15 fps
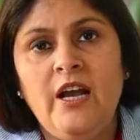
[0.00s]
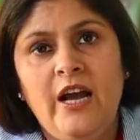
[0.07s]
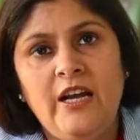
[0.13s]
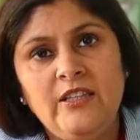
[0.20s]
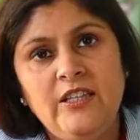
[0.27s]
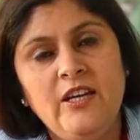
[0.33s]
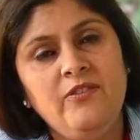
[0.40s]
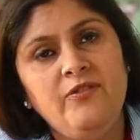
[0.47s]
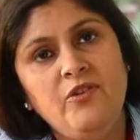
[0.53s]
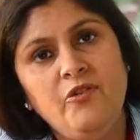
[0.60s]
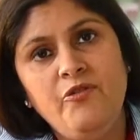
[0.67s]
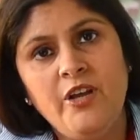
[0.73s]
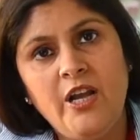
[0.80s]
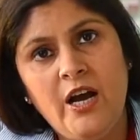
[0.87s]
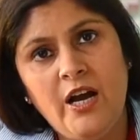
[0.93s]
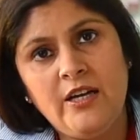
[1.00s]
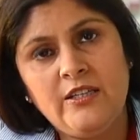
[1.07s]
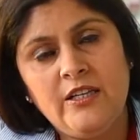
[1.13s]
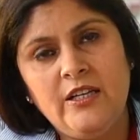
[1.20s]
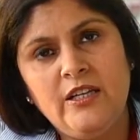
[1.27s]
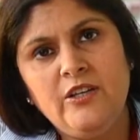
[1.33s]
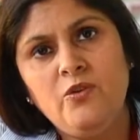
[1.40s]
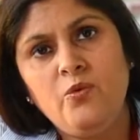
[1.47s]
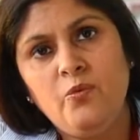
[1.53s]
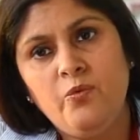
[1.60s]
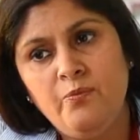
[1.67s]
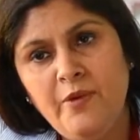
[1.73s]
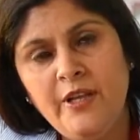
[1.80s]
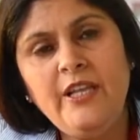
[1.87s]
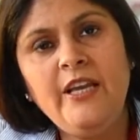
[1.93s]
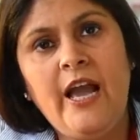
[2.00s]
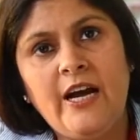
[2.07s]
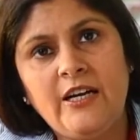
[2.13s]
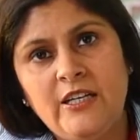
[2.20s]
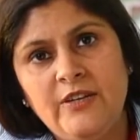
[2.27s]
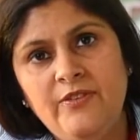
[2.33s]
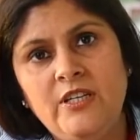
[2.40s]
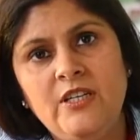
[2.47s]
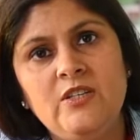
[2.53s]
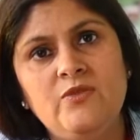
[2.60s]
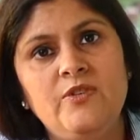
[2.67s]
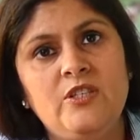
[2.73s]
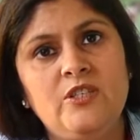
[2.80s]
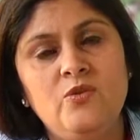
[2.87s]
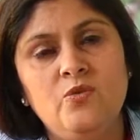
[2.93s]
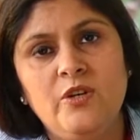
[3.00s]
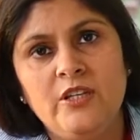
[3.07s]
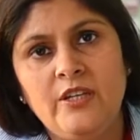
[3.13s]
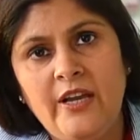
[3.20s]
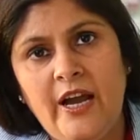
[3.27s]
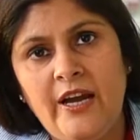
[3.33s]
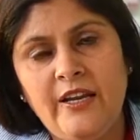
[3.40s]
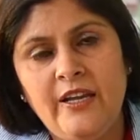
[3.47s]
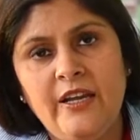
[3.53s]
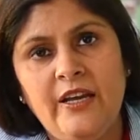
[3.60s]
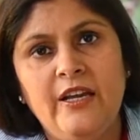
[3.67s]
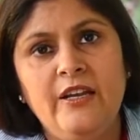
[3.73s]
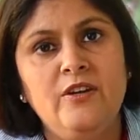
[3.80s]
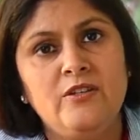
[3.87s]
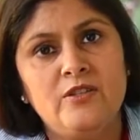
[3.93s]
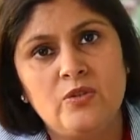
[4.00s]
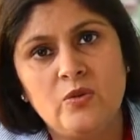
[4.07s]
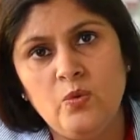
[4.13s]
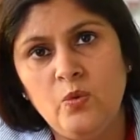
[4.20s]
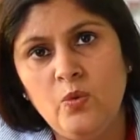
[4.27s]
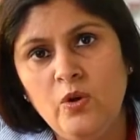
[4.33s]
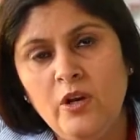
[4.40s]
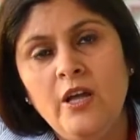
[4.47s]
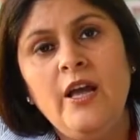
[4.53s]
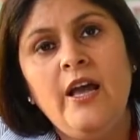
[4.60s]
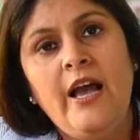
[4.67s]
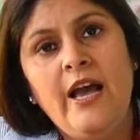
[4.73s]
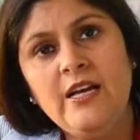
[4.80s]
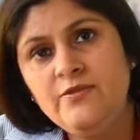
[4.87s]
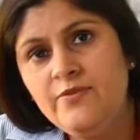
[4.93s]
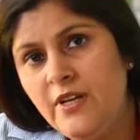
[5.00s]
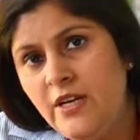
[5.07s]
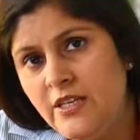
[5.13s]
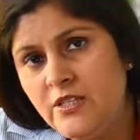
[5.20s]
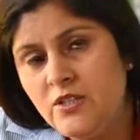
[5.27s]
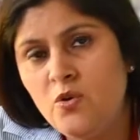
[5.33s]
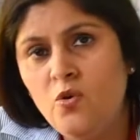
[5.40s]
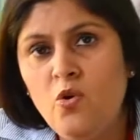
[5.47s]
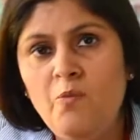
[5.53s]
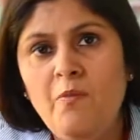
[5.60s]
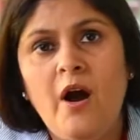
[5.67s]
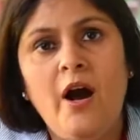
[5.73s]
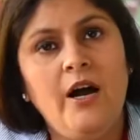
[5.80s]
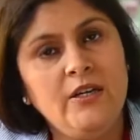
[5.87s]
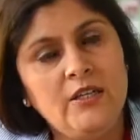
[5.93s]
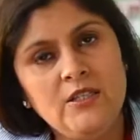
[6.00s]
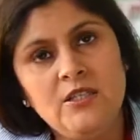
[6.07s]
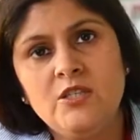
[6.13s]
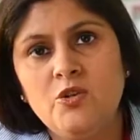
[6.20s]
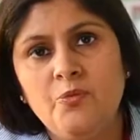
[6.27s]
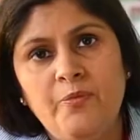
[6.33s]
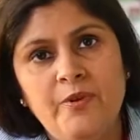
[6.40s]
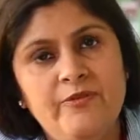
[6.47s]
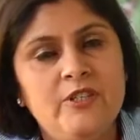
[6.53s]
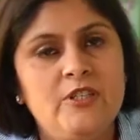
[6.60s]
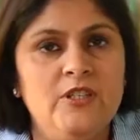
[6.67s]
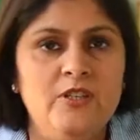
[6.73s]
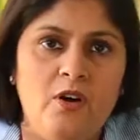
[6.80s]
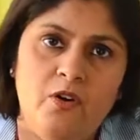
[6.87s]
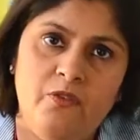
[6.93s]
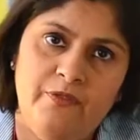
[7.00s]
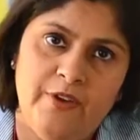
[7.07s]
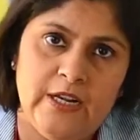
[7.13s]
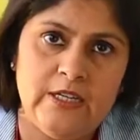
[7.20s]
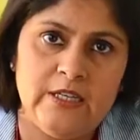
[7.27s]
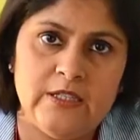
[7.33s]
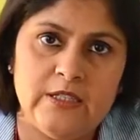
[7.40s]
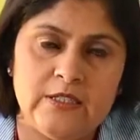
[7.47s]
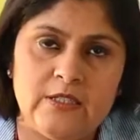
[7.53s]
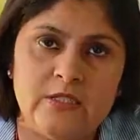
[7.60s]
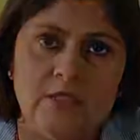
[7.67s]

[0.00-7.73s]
and therefore we are telling you many activities which you can carry in school as well as home under the supervision of elders.